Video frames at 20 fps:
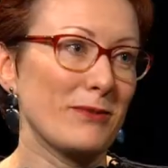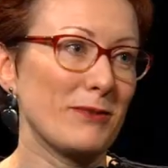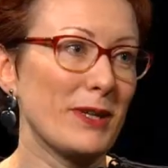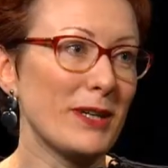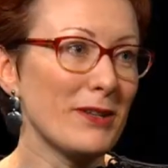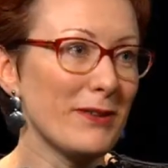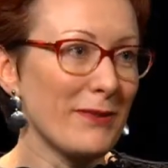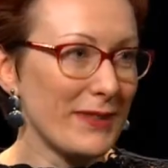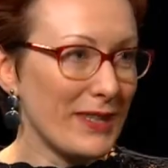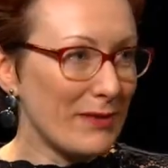
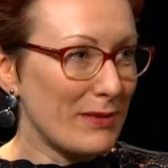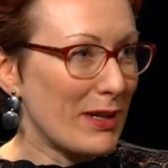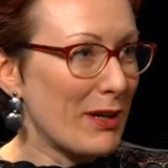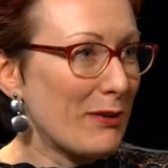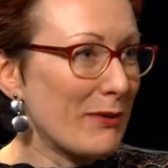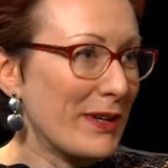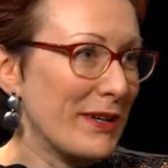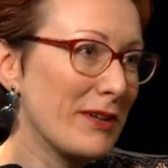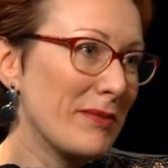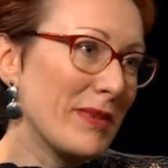one of them I
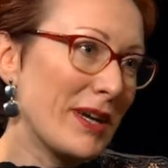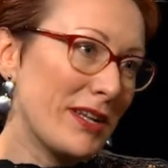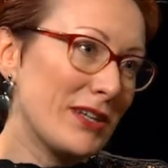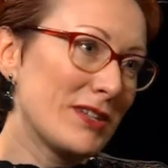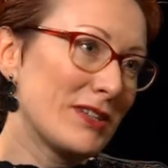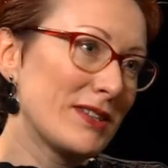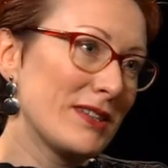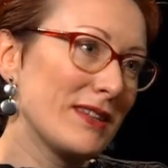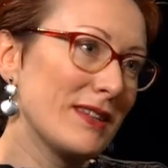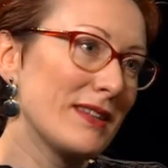already
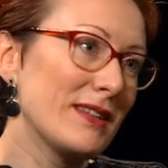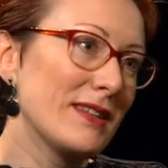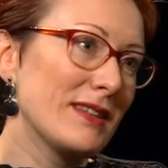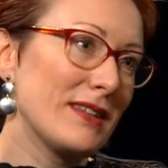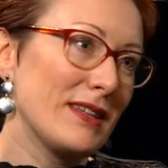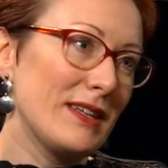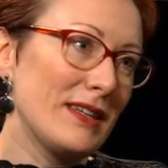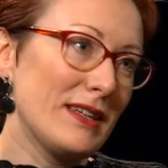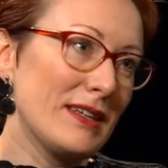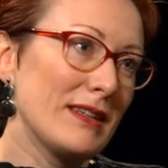mentioned,
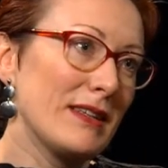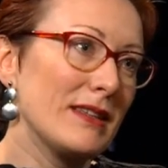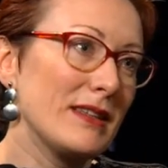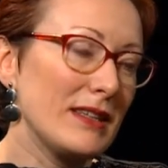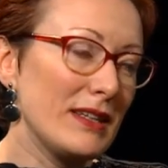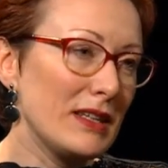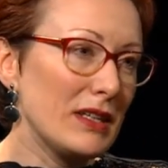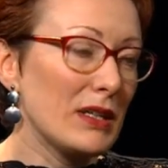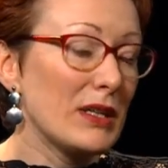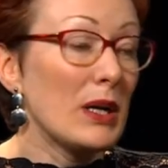
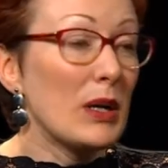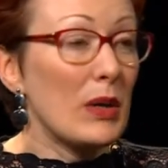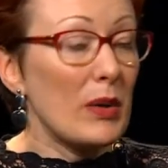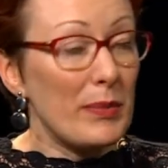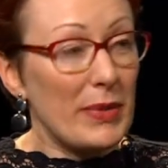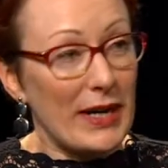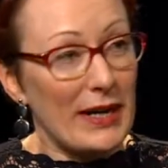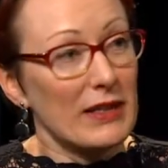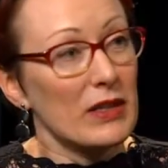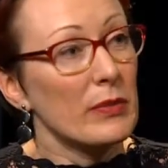the
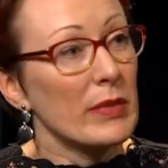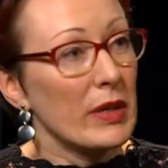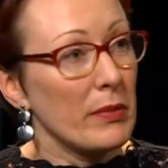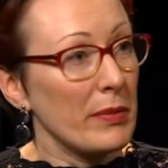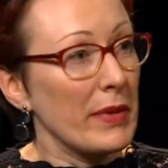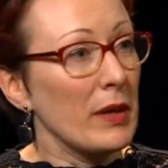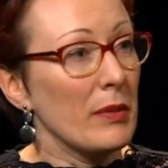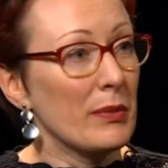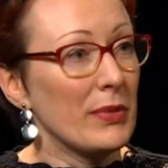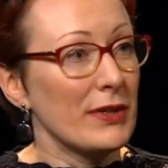parliament
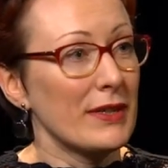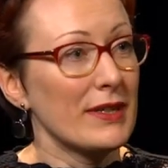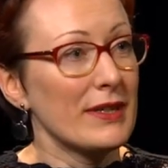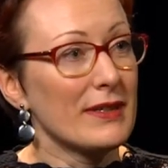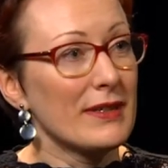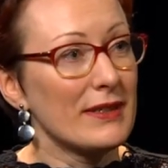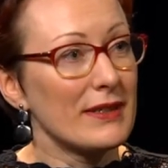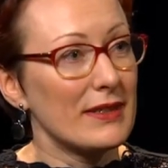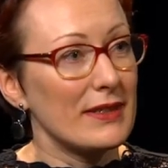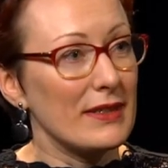member,
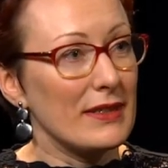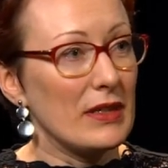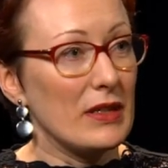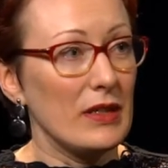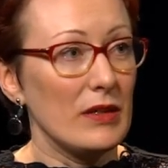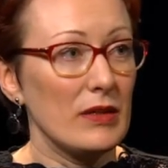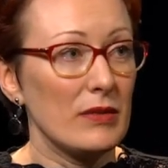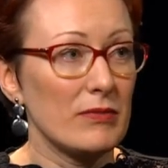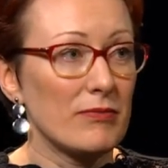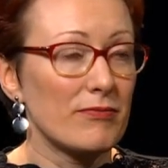
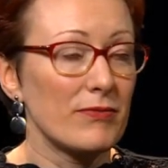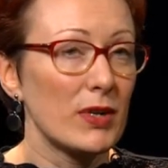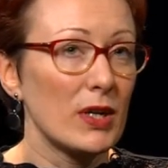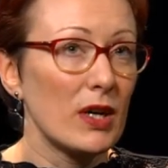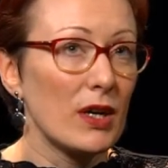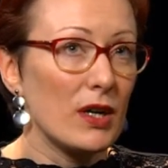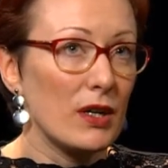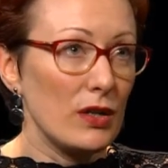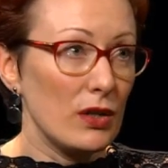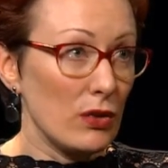
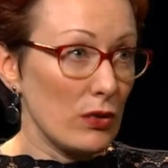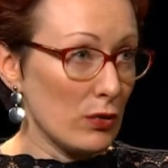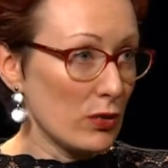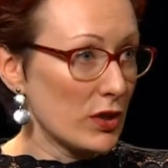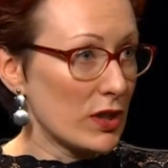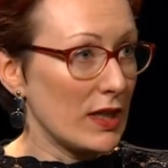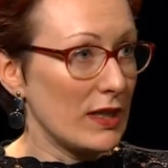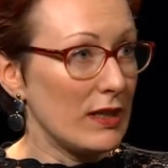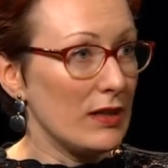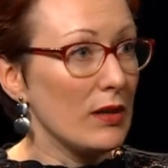
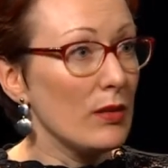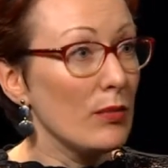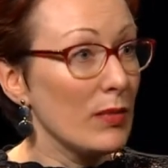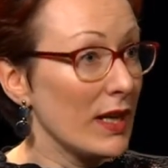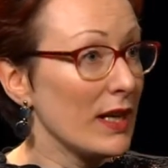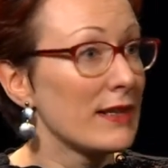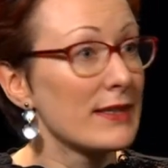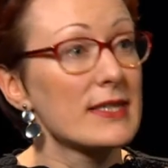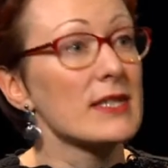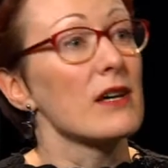Róża
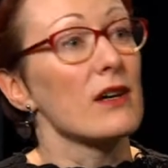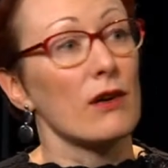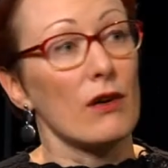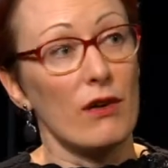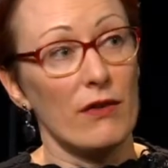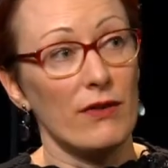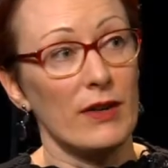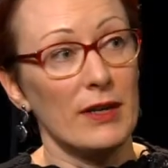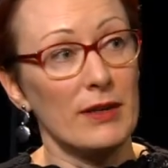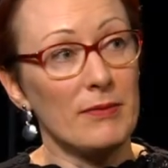
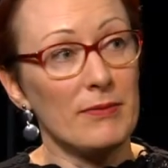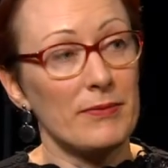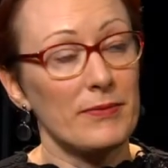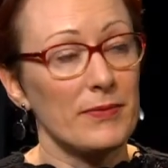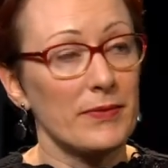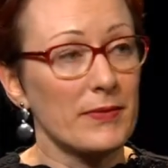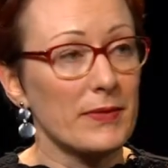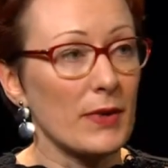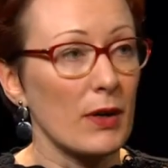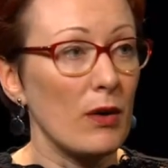Meltzerowa,
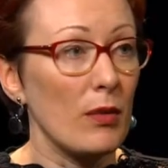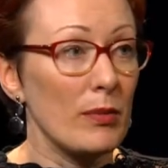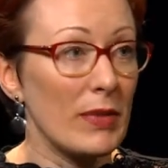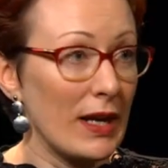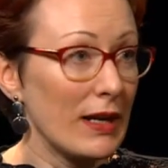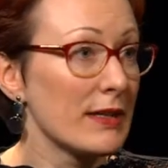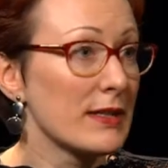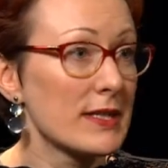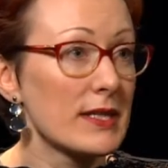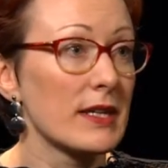or
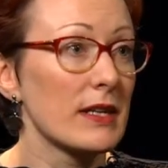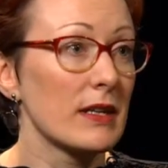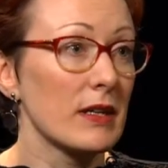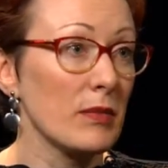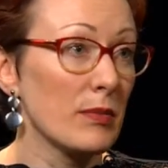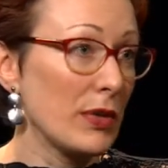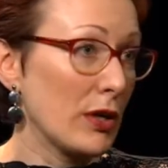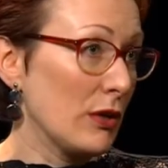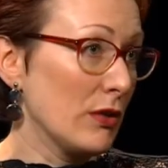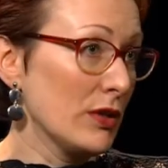Meltzer
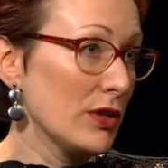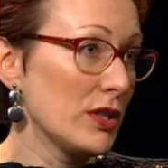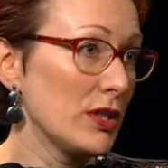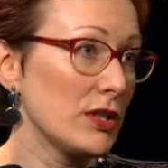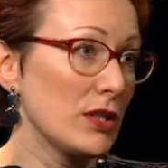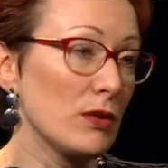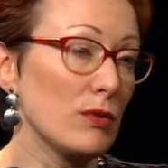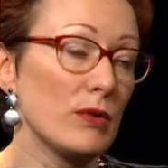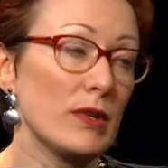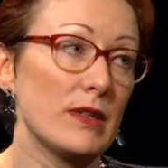in Polish.
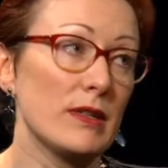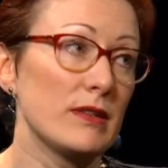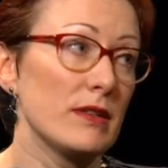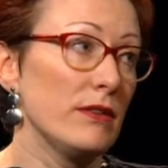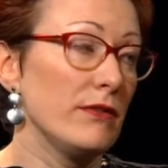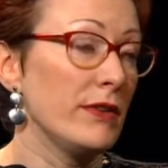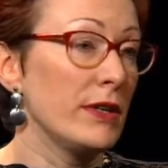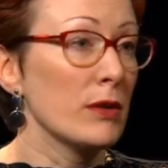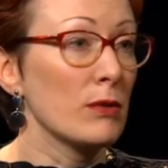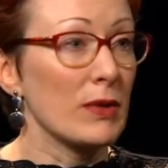She was a
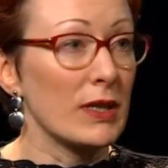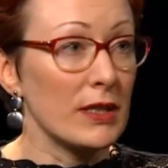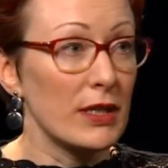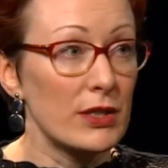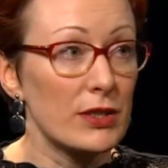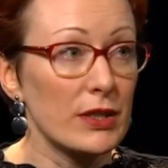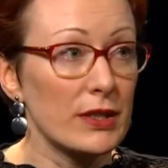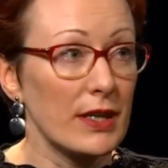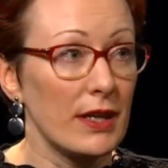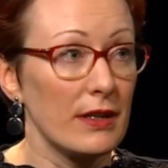very
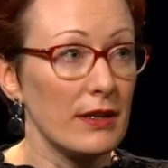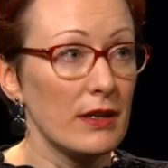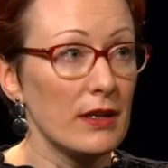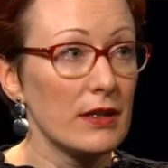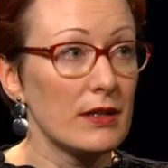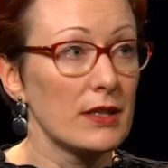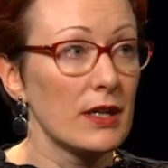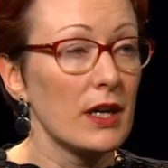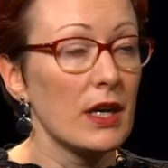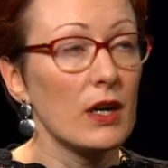
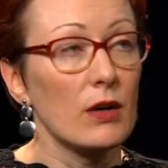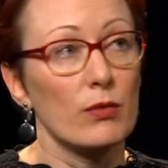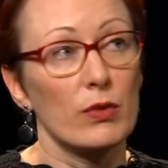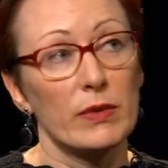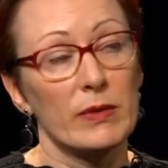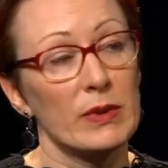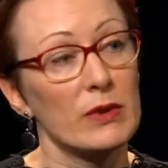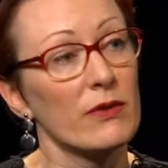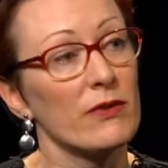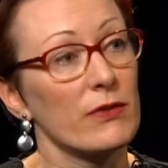well-educated
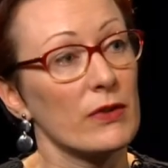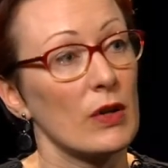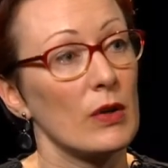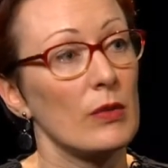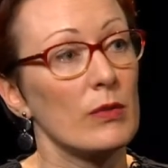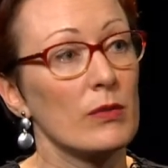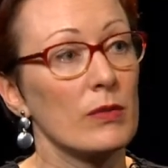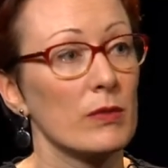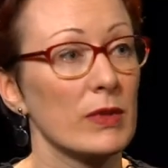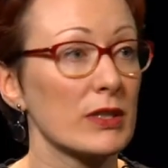woman
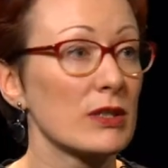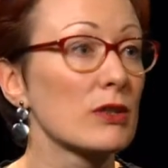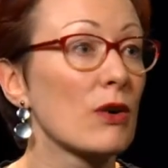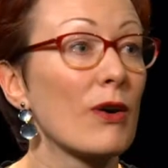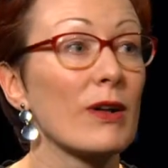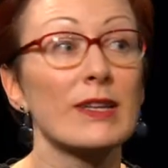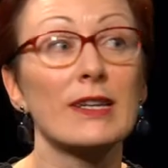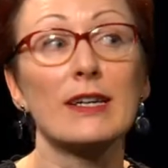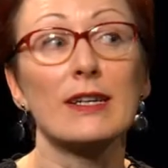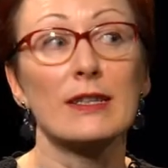from what's
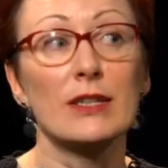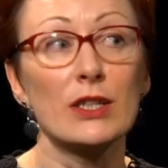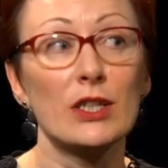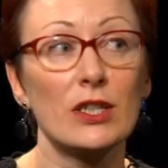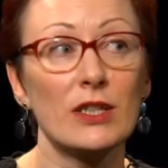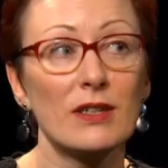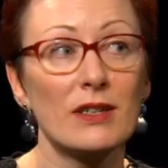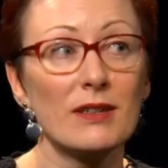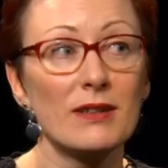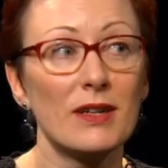called
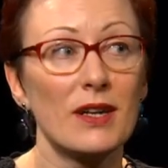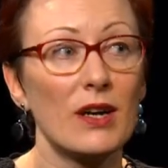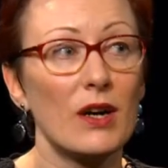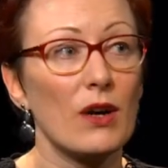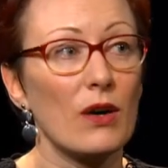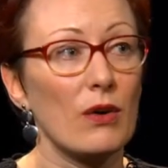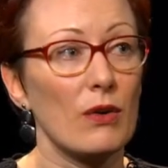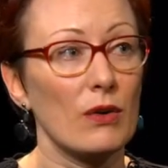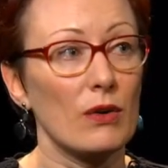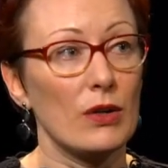Galicia,
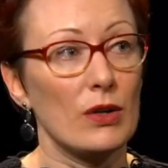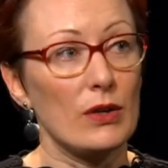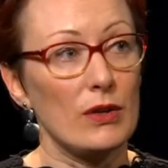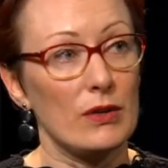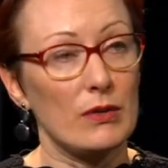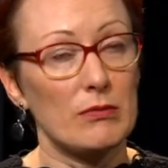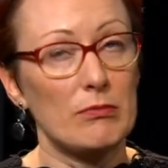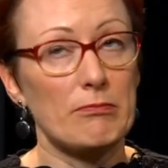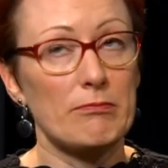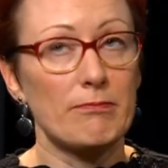
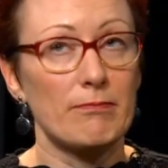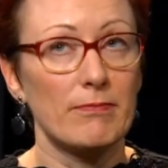or